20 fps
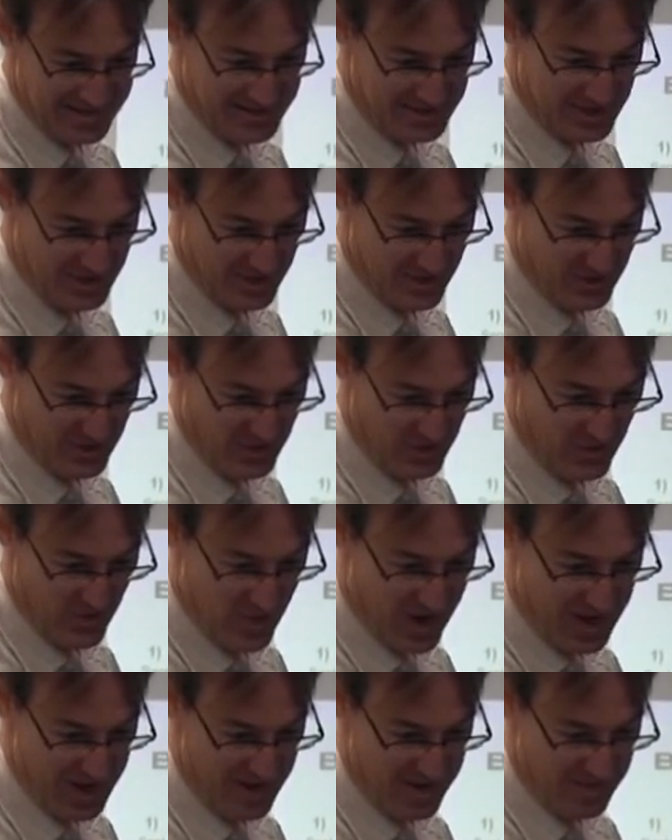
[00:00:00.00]
So
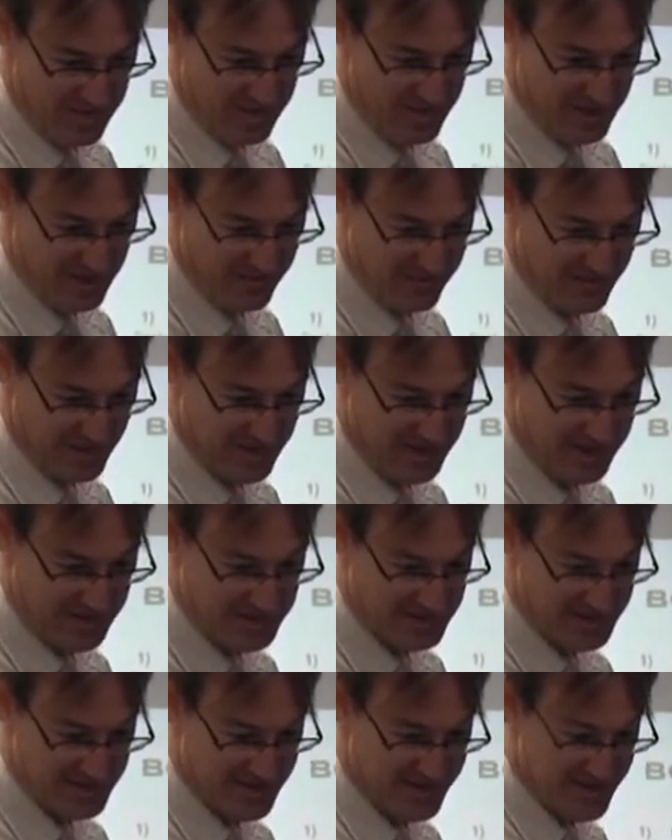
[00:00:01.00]
one benefit
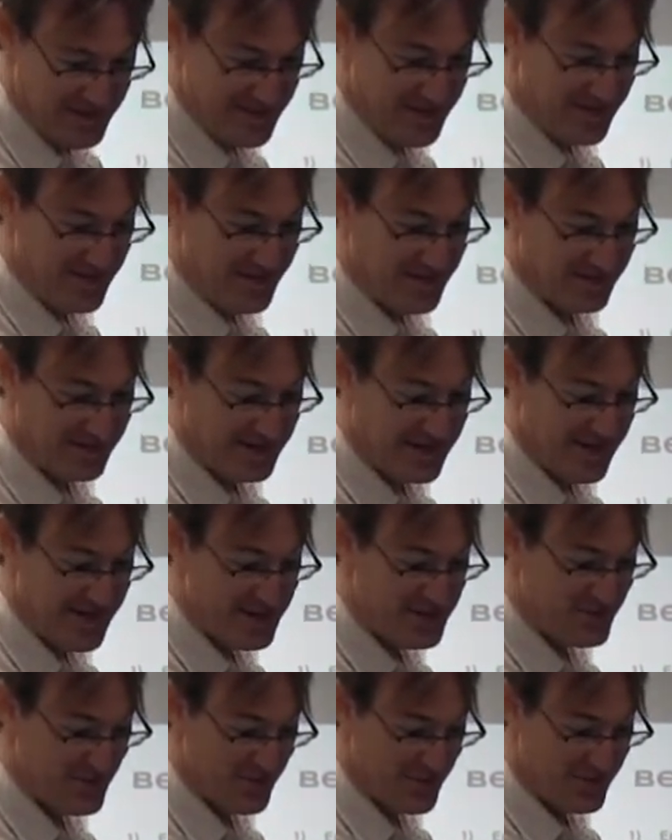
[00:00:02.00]
is
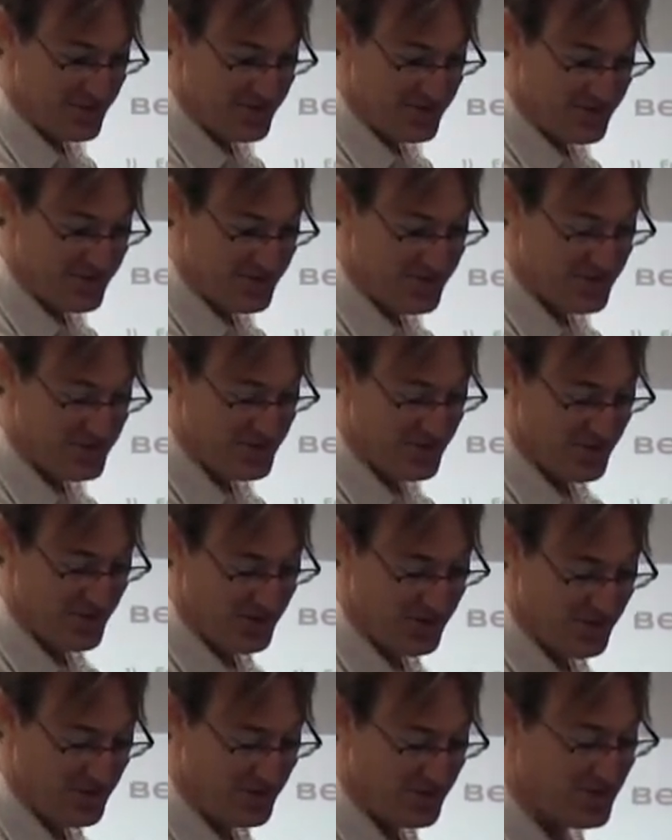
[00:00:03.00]
engagement.
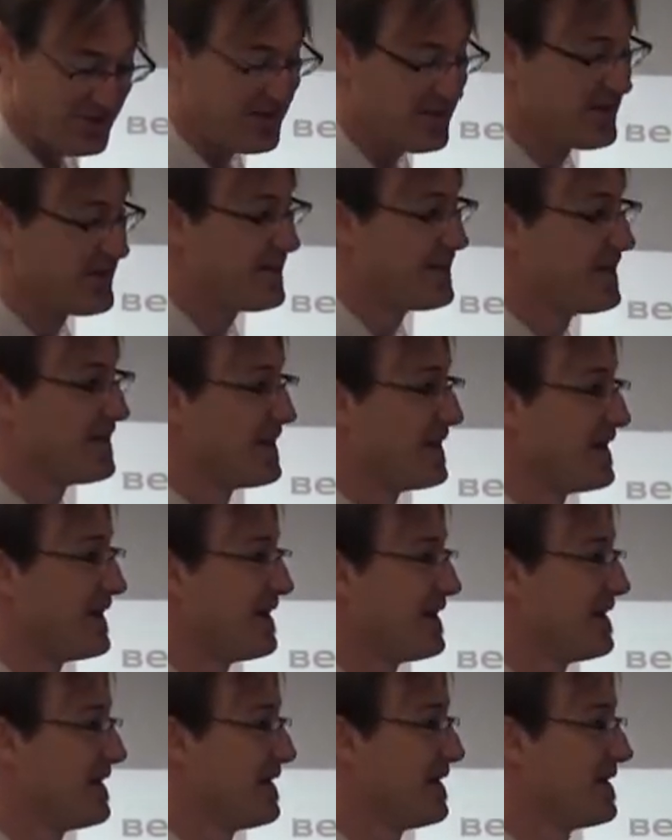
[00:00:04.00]
So
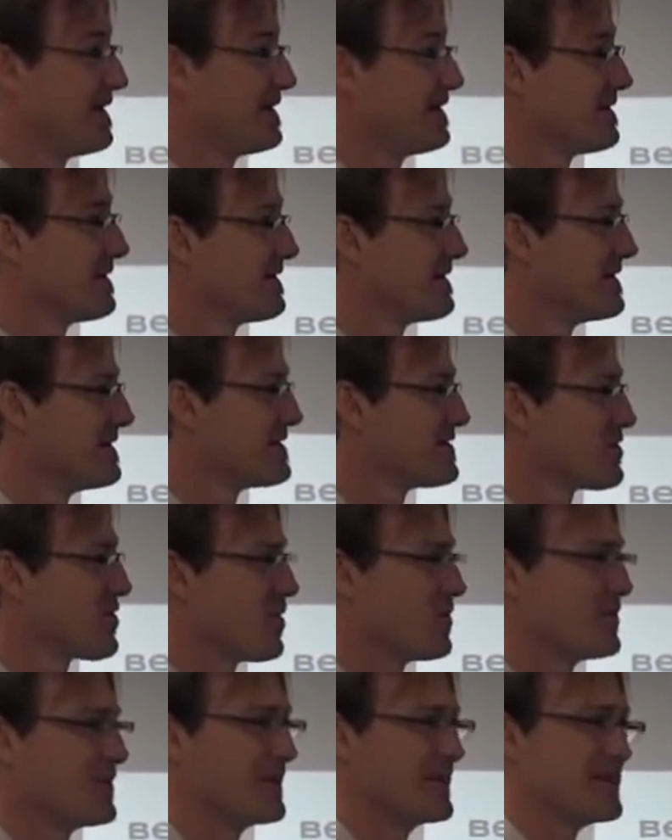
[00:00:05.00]
it's
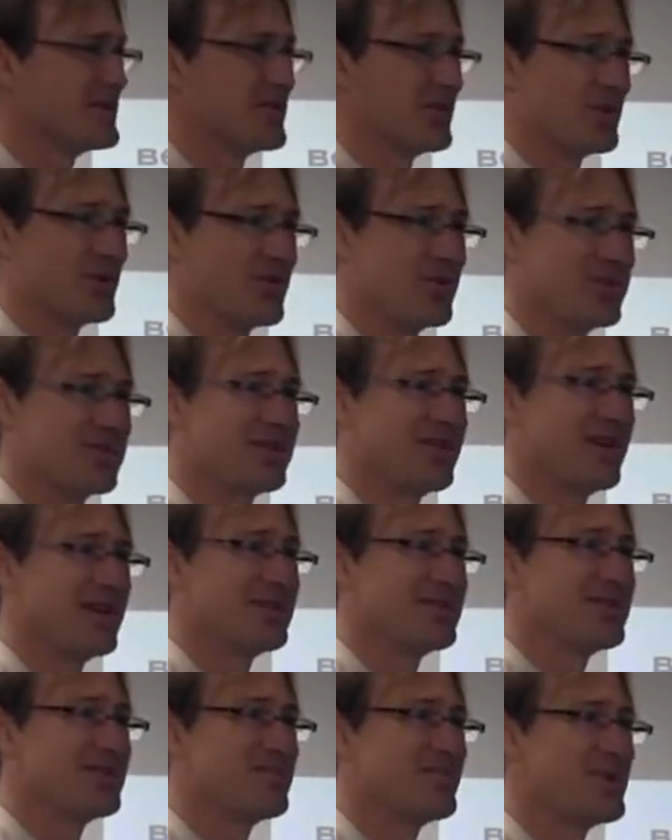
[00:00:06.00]
commonly sort of
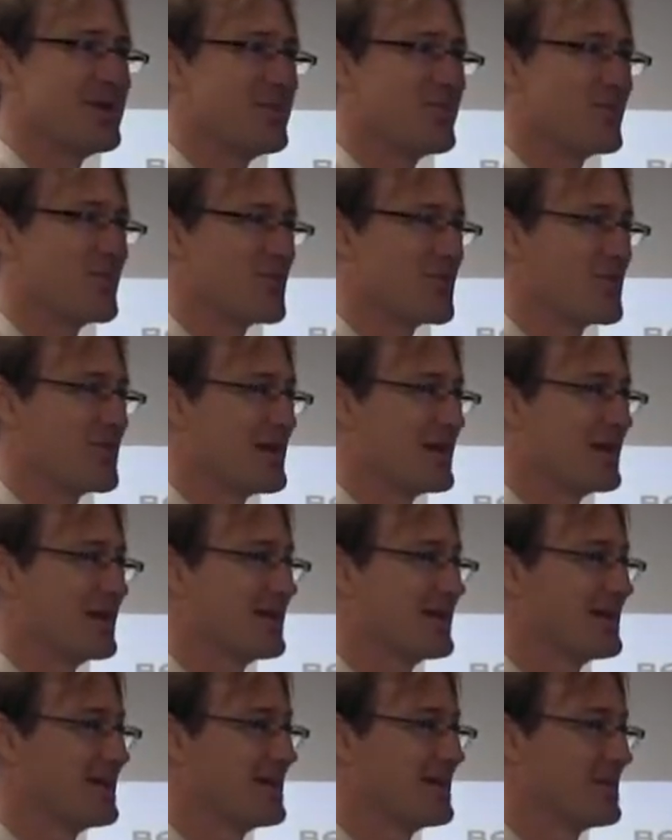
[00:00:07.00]
criticized as being
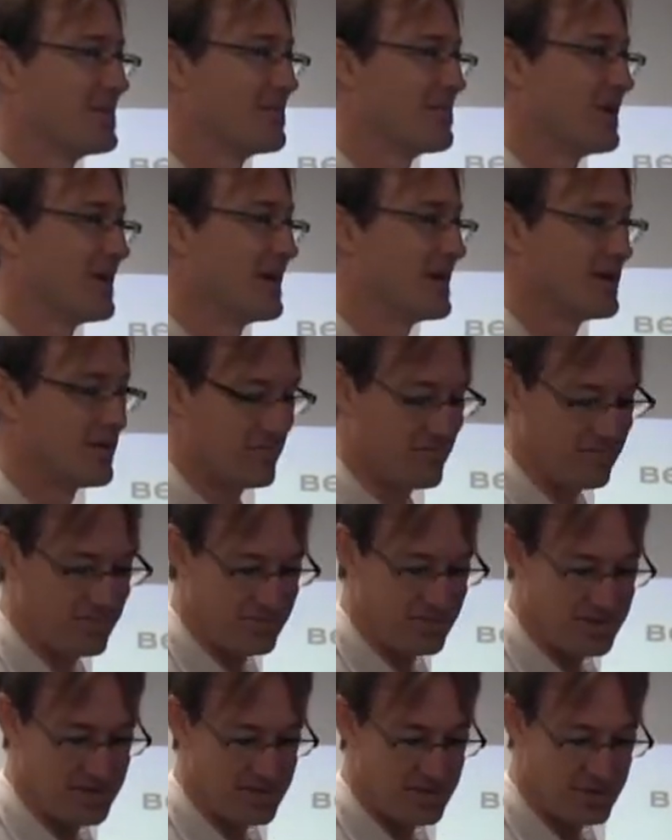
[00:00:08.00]
boring, but
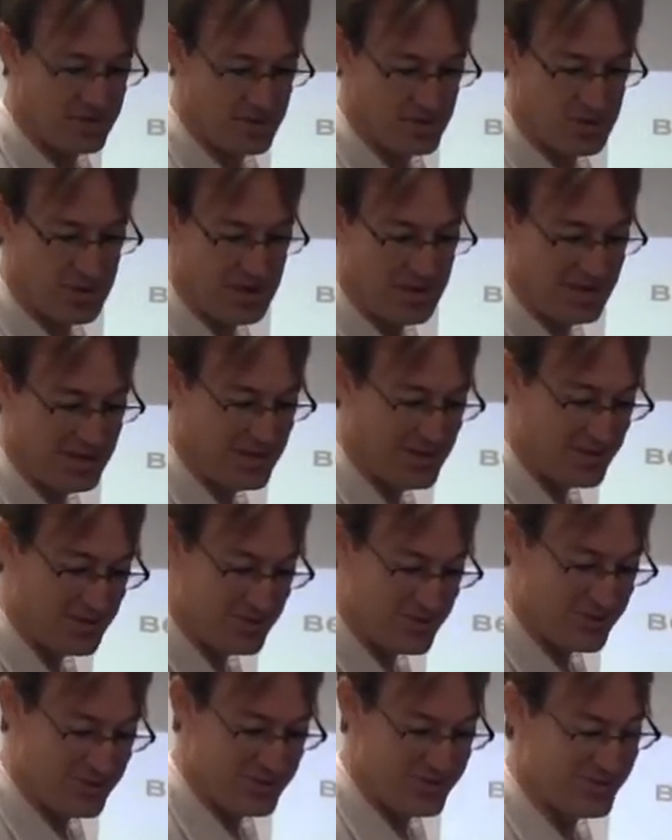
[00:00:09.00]
Duolingo
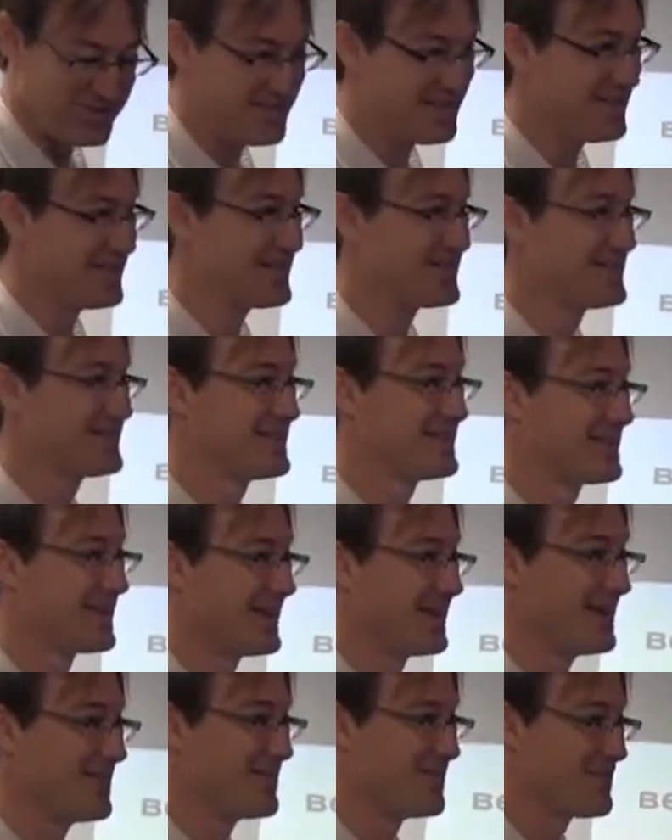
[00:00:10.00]
uses this
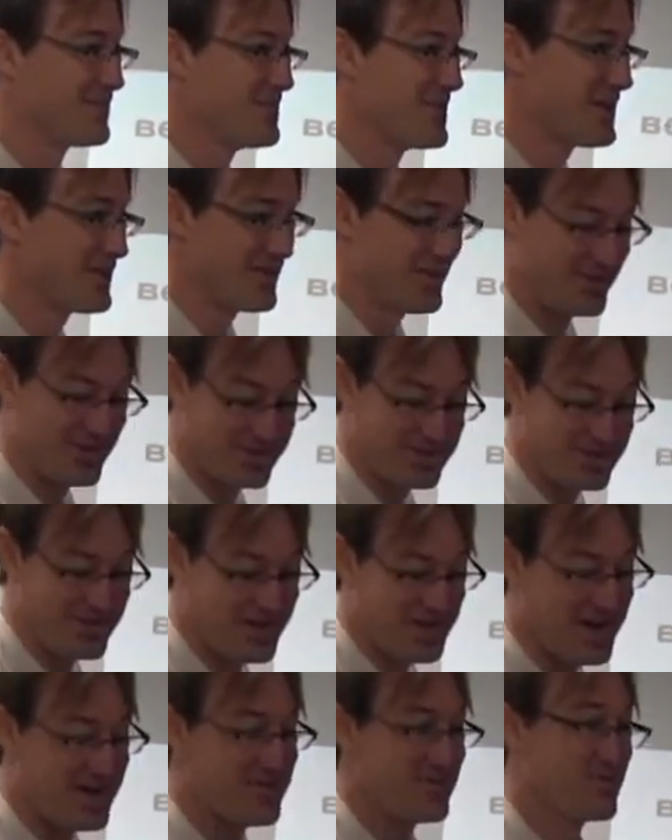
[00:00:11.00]
kind of method, and it's
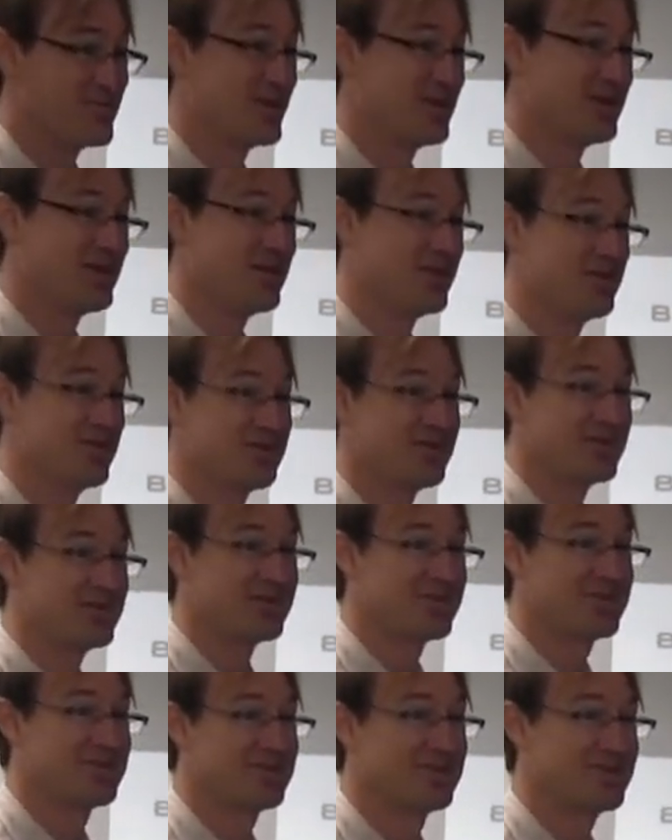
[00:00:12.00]
got 100 million
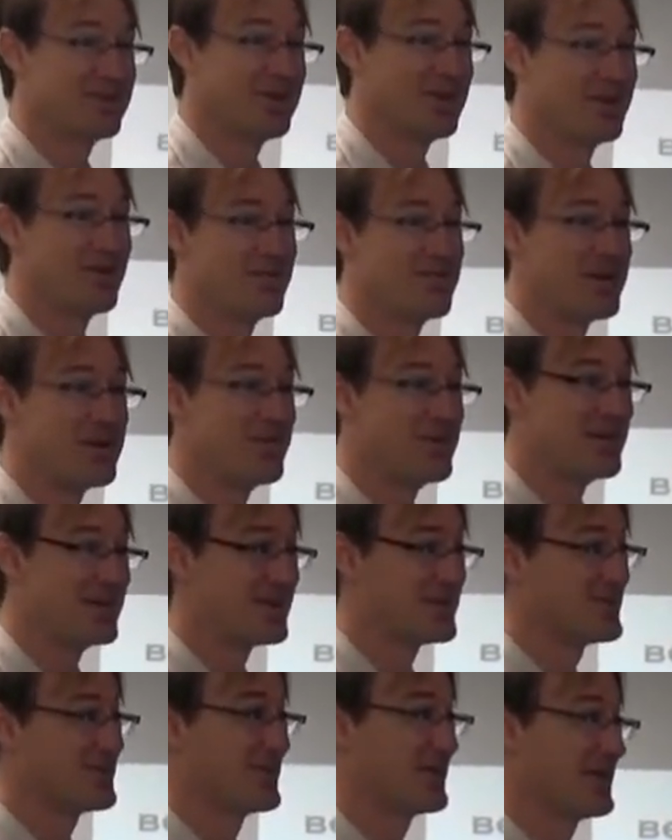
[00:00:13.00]
users, so maybe
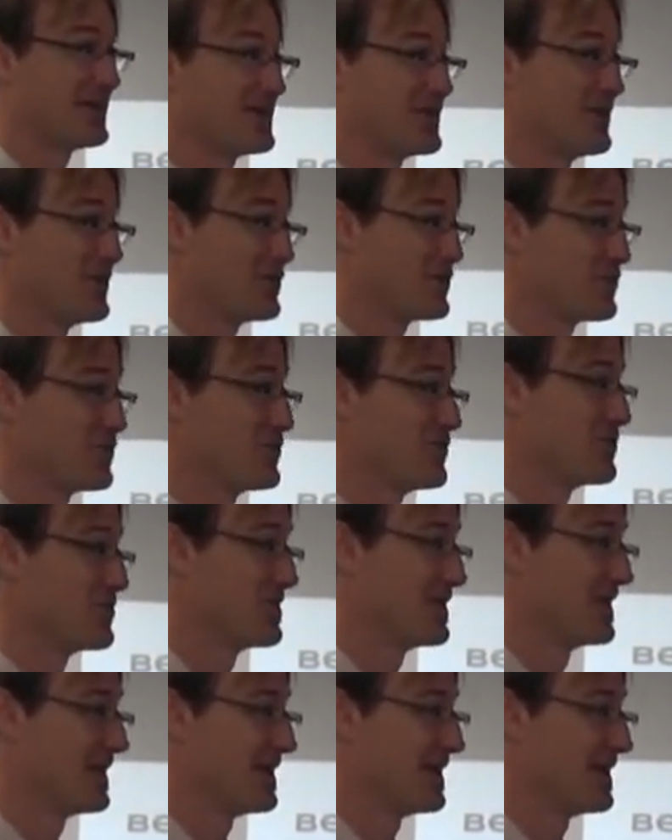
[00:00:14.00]
that's not actually true.